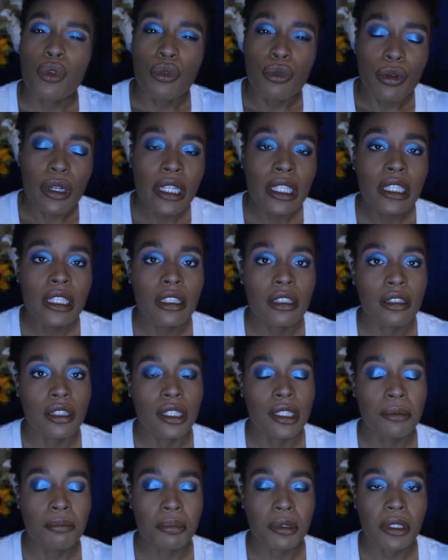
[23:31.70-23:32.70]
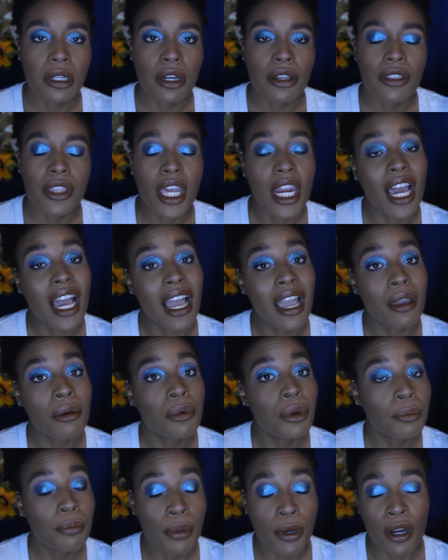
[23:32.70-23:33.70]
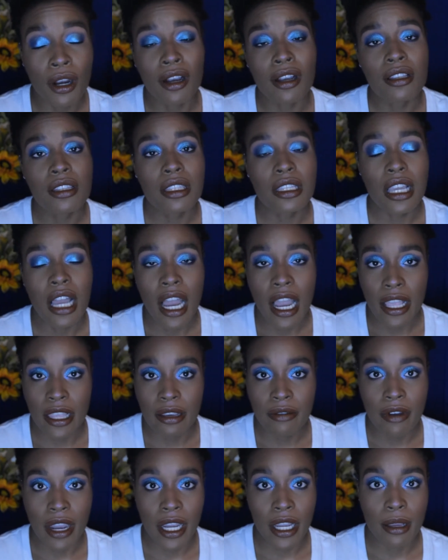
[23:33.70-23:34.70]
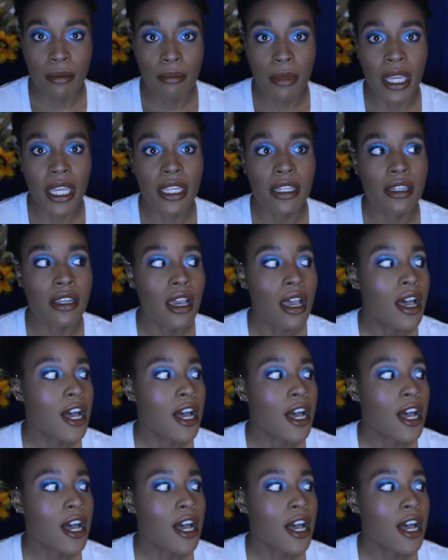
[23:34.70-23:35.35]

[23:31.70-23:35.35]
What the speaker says: really good book that I would personally highly recommend